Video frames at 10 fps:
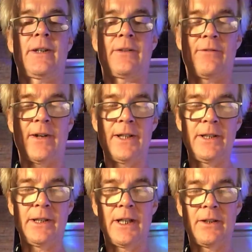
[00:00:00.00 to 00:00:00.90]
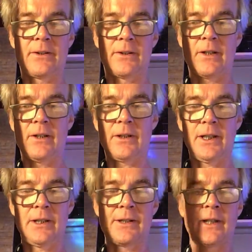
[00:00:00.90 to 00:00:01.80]
I can find it again. Okay,
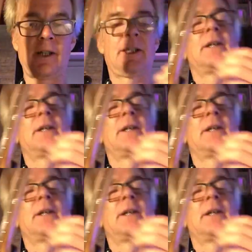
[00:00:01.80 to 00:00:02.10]
it's a